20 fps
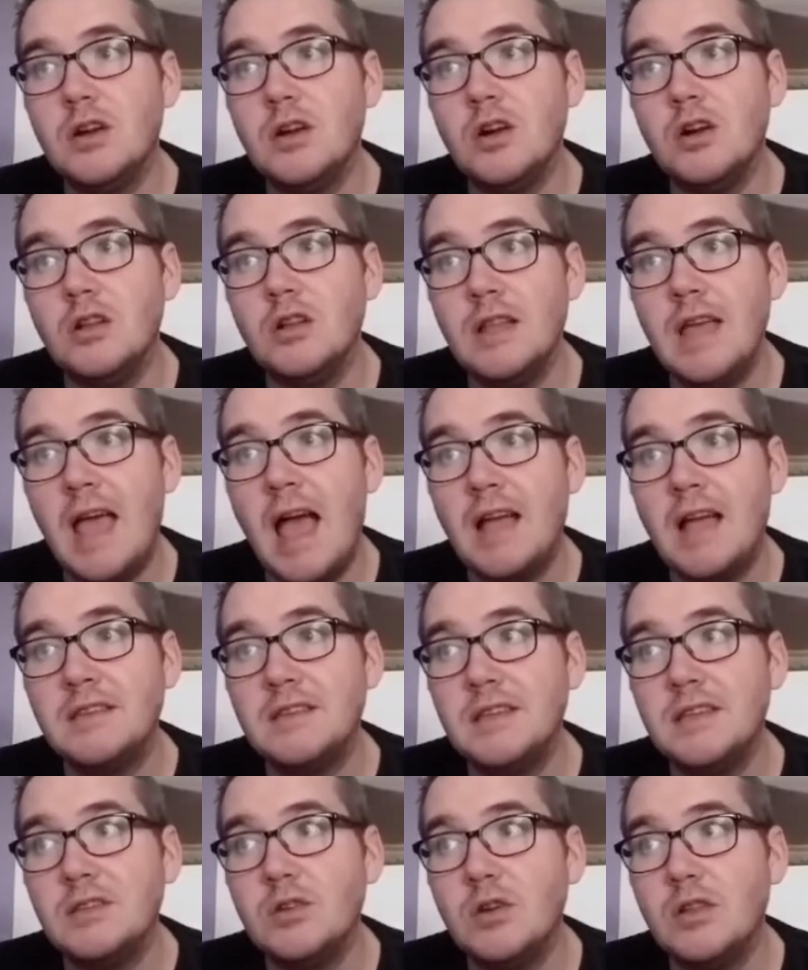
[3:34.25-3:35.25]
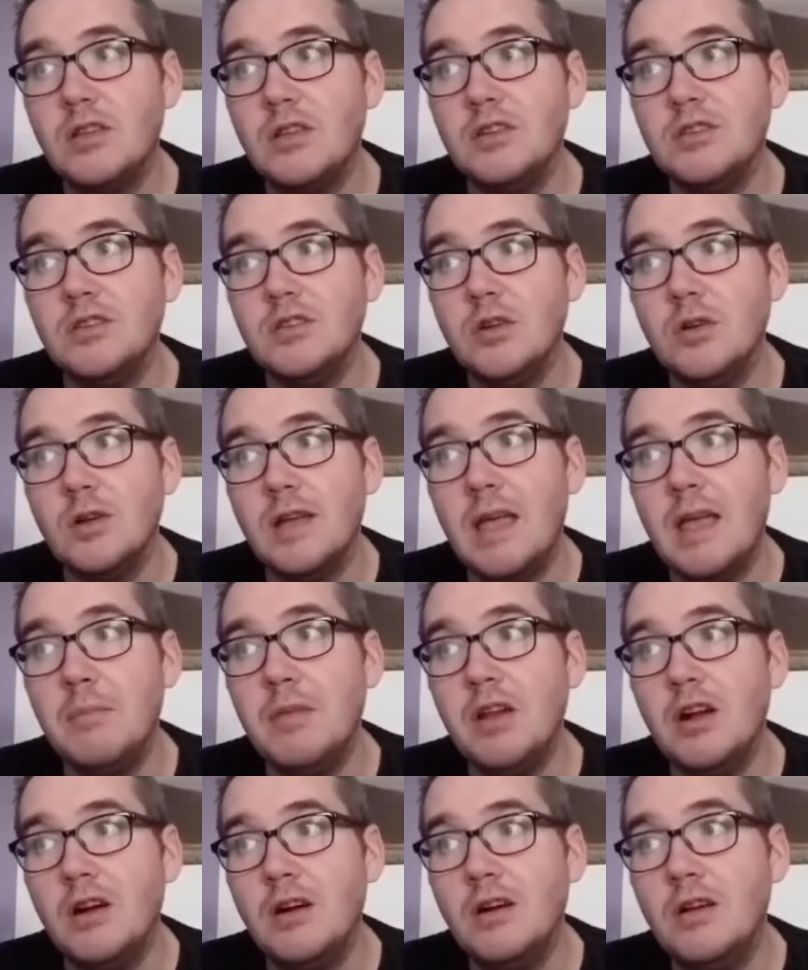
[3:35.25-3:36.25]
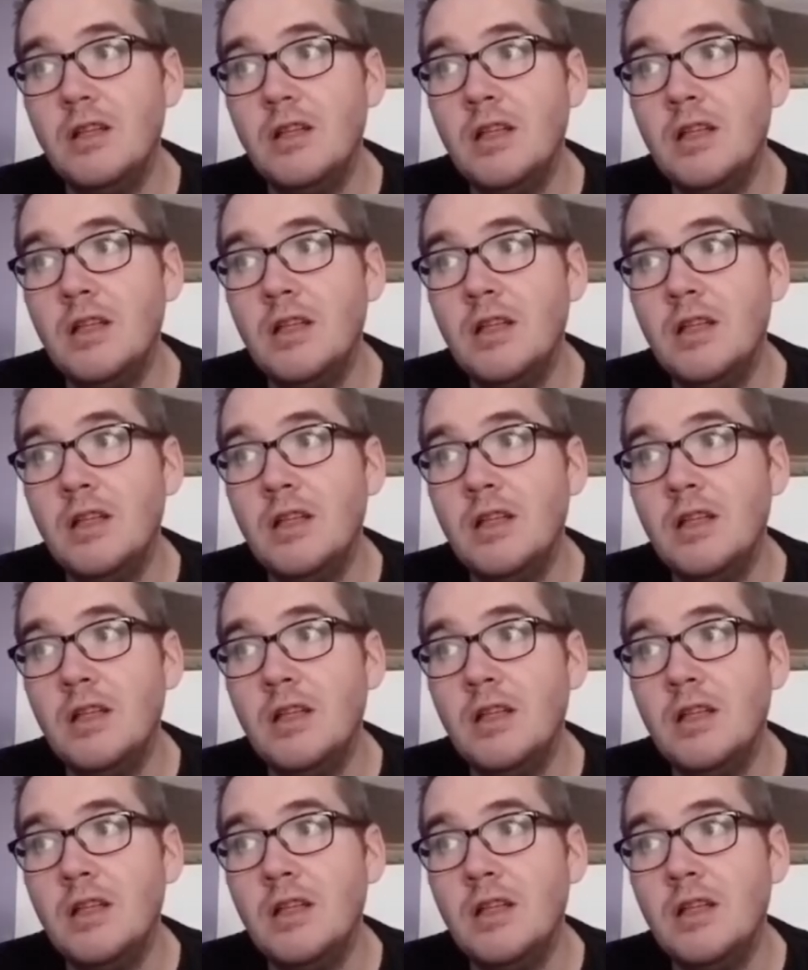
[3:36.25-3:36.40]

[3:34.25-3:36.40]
early access or there's no game at all,